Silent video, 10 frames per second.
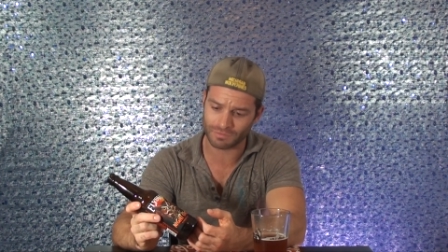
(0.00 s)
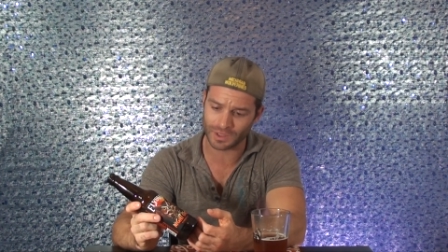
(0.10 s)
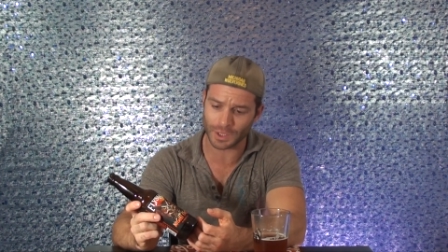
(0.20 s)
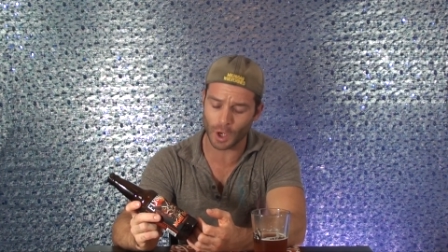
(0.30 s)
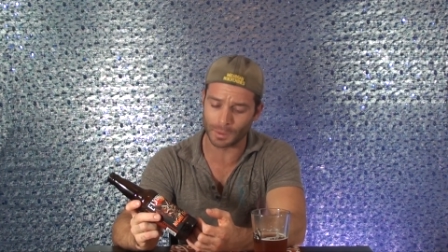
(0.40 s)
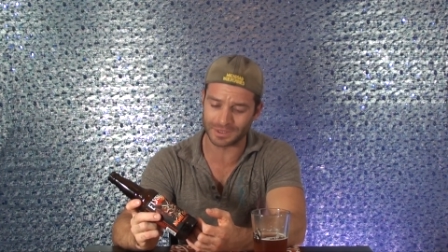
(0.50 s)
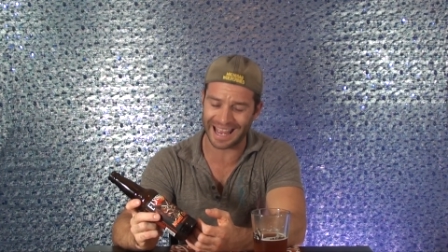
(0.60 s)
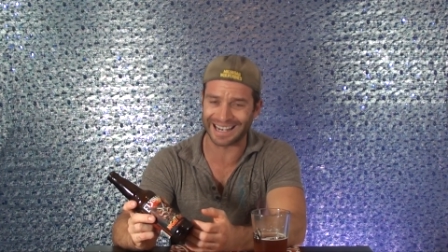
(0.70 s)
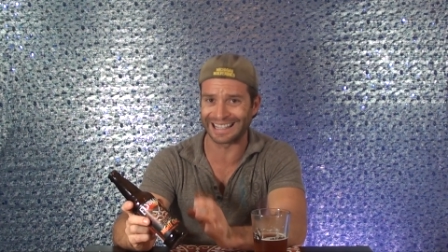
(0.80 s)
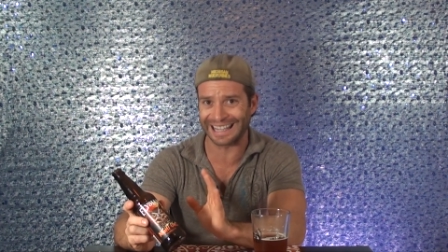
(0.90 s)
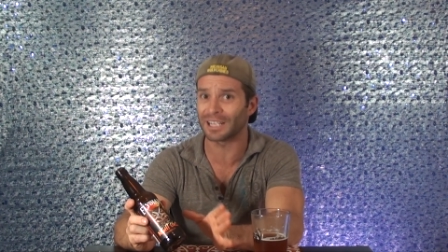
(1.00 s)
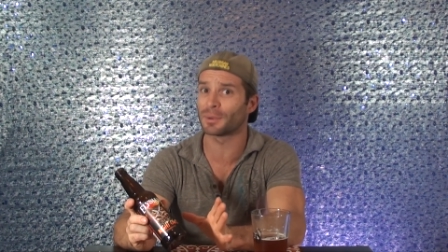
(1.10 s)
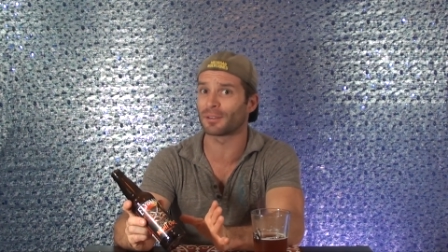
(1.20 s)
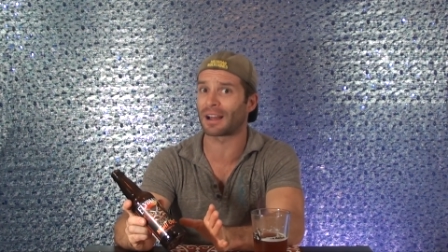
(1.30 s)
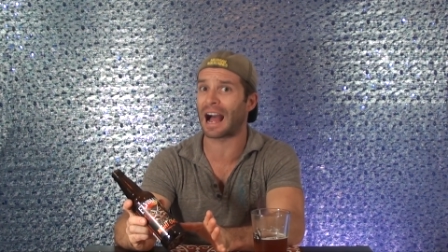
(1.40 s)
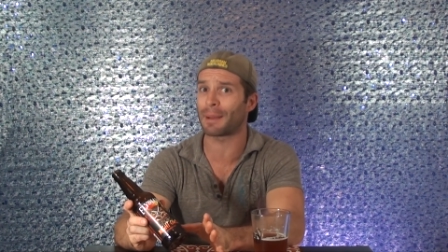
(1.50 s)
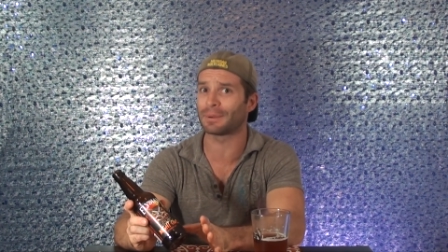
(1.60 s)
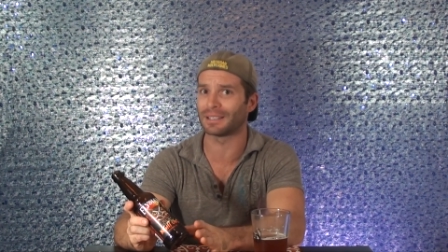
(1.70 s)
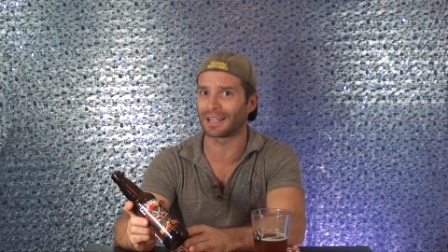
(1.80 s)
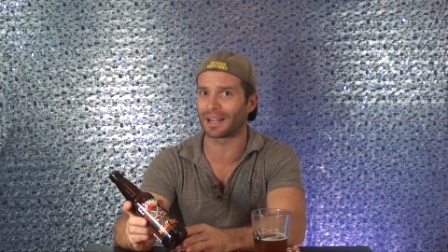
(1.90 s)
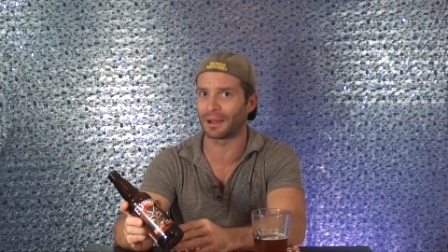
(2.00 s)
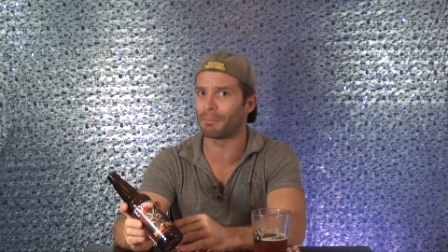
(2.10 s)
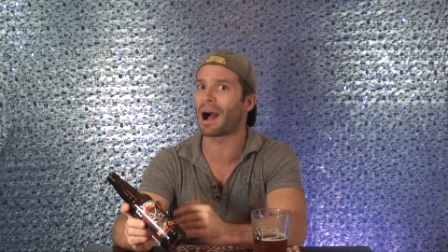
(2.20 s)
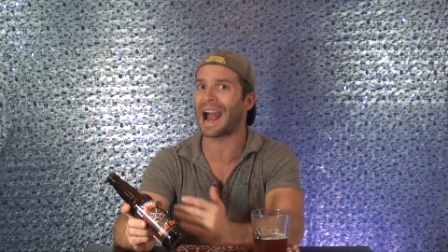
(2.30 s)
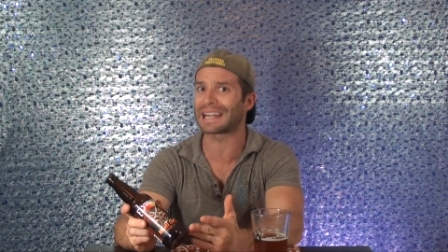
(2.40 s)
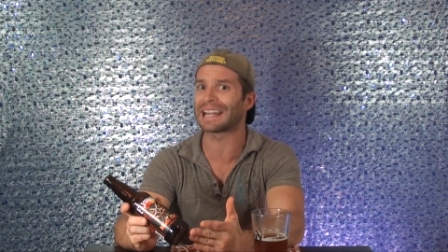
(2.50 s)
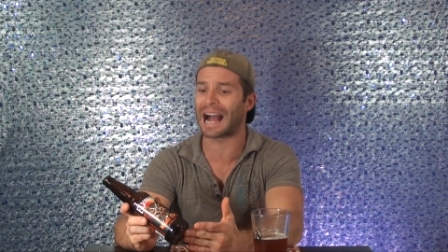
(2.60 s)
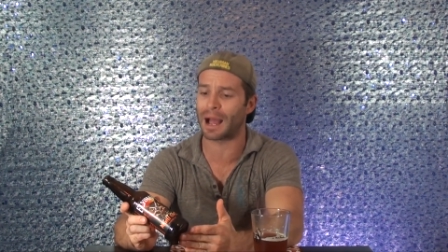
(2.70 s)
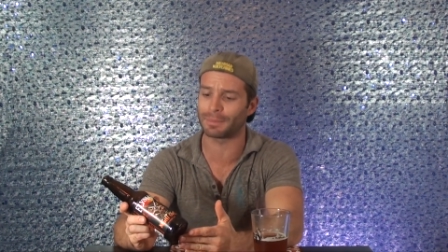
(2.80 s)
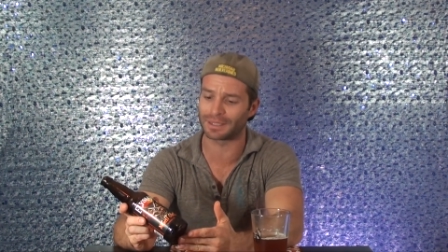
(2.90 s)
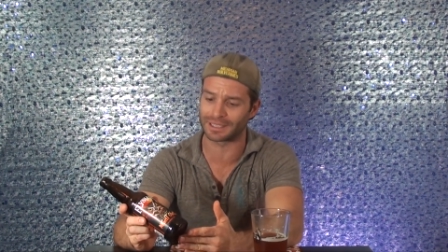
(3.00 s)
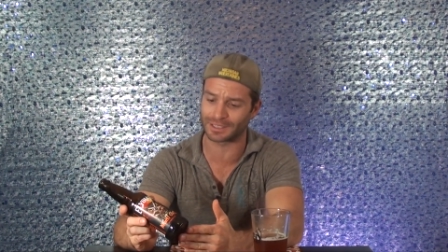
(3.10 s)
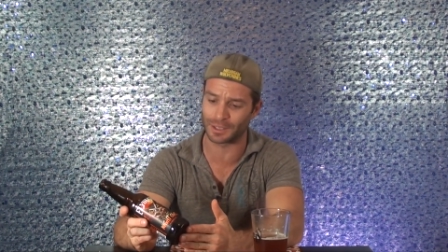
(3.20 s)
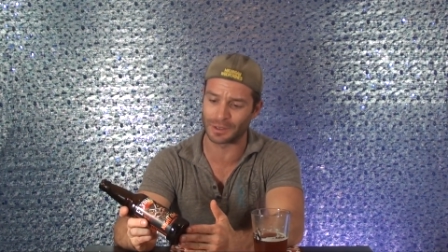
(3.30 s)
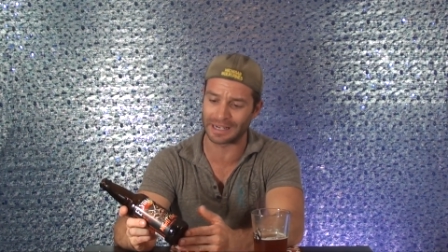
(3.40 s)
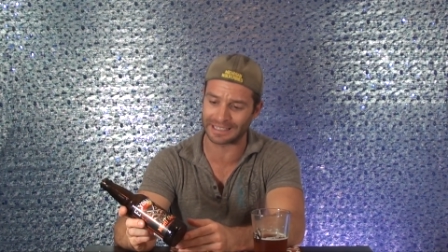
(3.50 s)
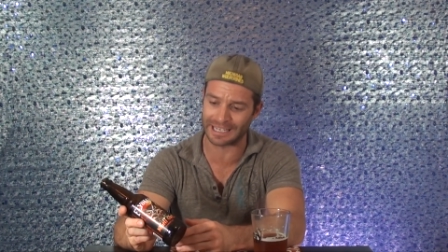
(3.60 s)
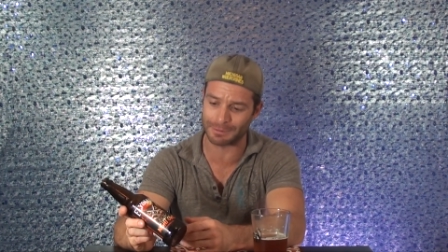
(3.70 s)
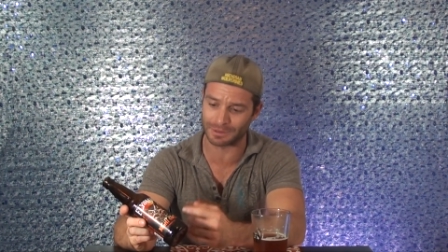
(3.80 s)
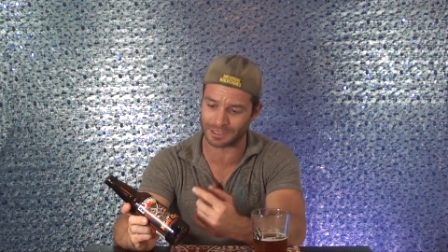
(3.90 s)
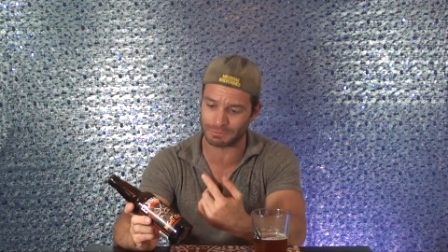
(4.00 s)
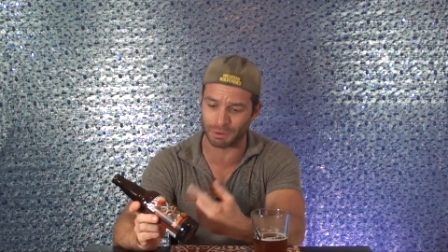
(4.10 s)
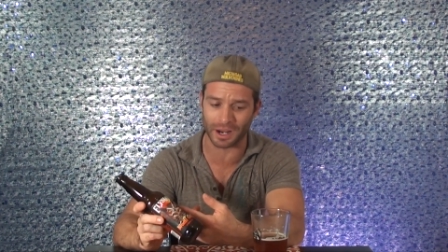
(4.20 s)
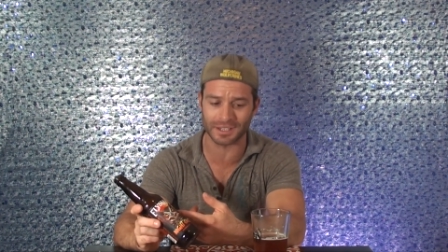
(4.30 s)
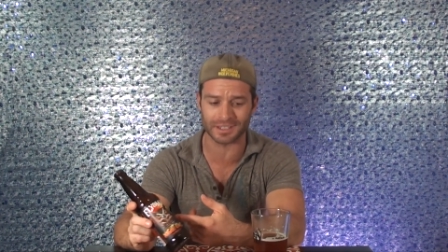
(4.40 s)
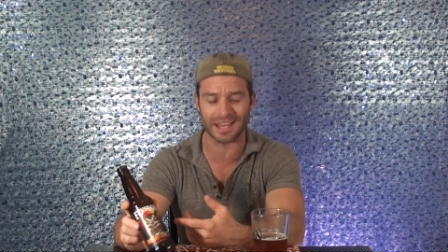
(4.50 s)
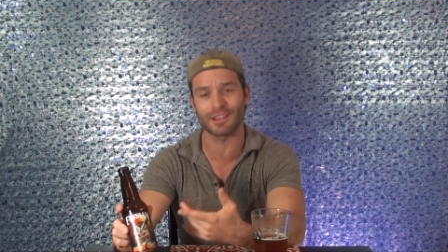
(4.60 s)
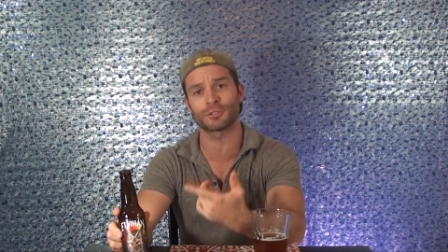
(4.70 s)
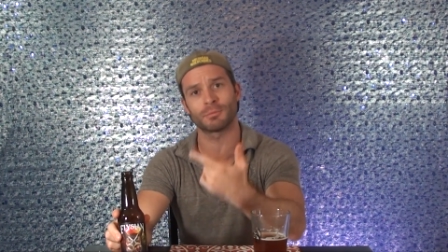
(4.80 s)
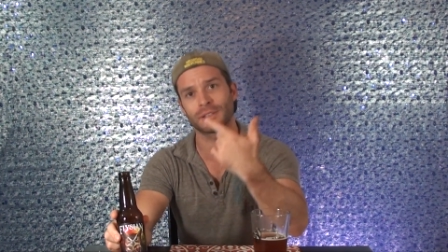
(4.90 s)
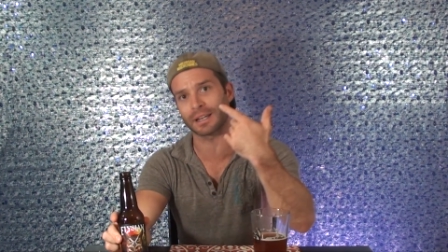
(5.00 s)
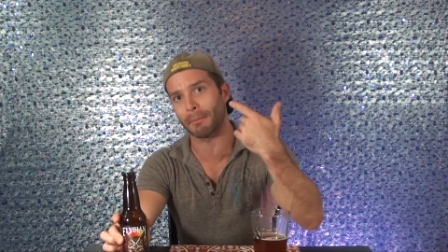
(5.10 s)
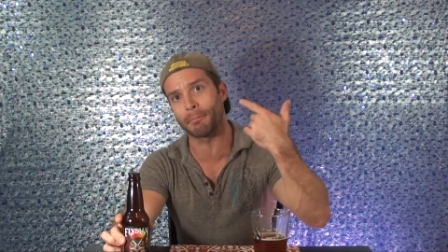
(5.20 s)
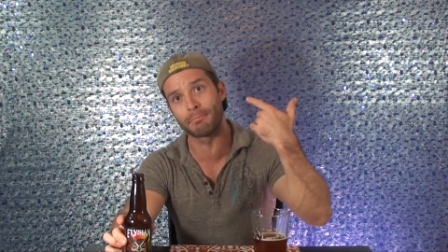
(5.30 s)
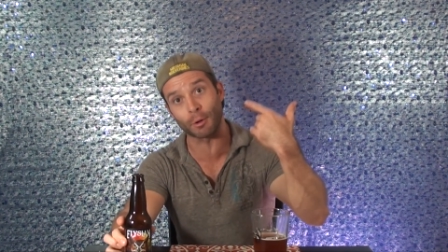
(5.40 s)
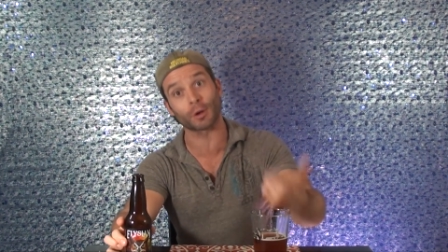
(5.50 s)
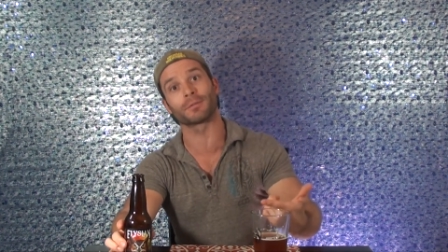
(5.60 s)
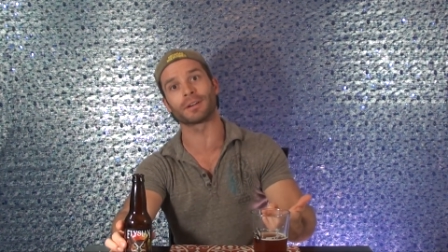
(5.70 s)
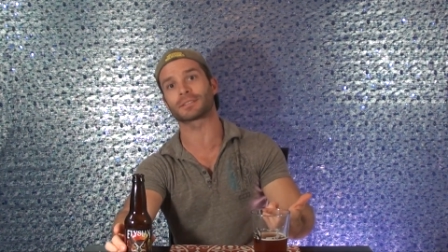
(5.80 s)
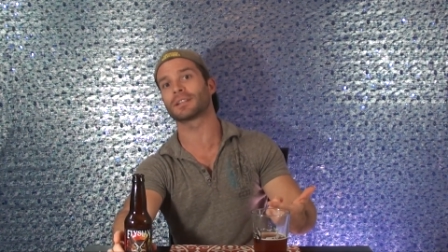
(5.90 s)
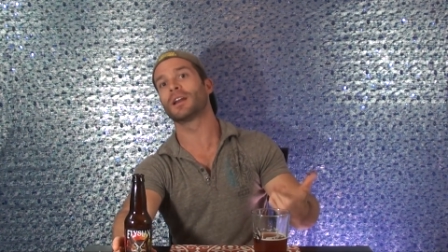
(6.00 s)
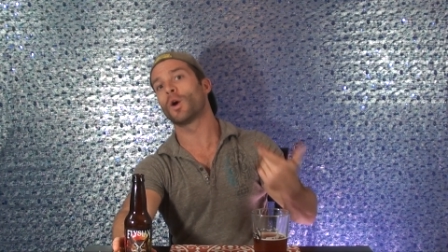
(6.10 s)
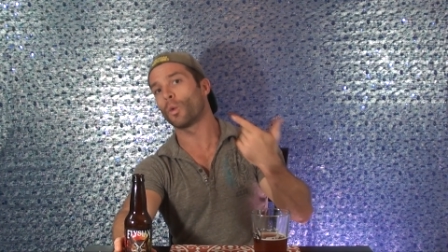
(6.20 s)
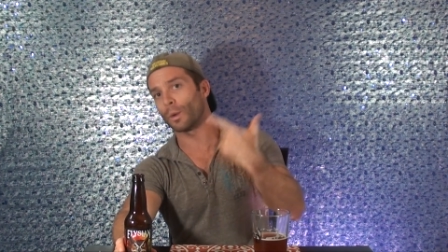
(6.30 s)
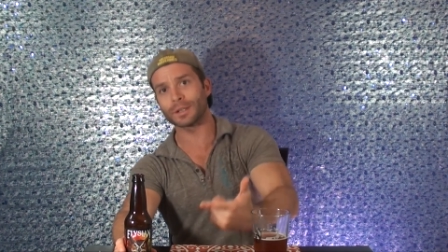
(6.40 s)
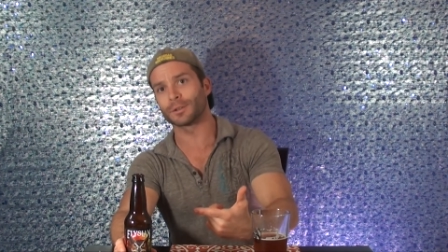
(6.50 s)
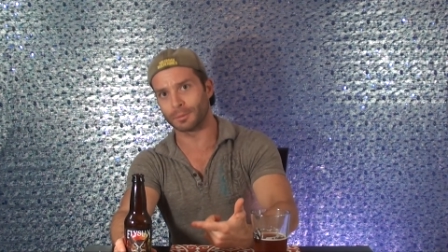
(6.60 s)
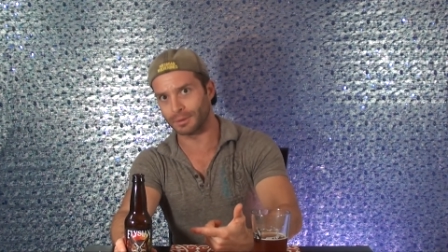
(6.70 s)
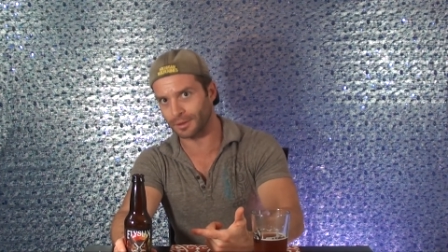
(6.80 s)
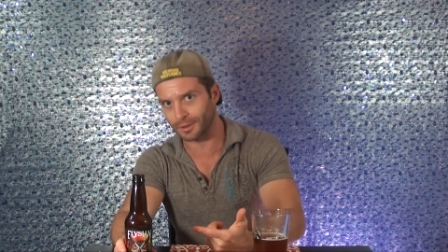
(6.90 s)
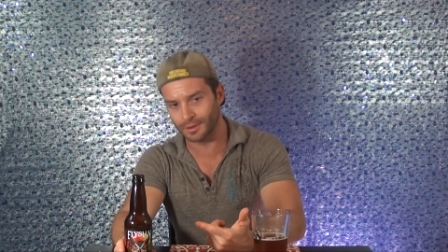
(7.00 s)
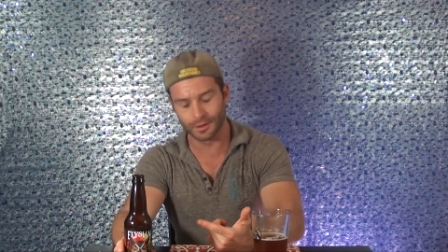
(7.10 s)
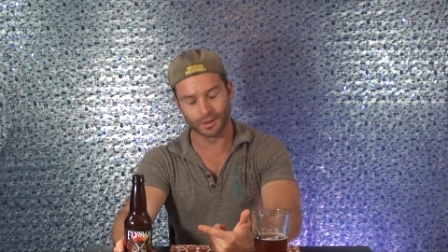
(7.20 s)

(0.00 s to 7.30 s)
you could almost add a little bit of hopping, like a piney hoppiness to it, and keep the spice, and this would be like a perfect winter beer.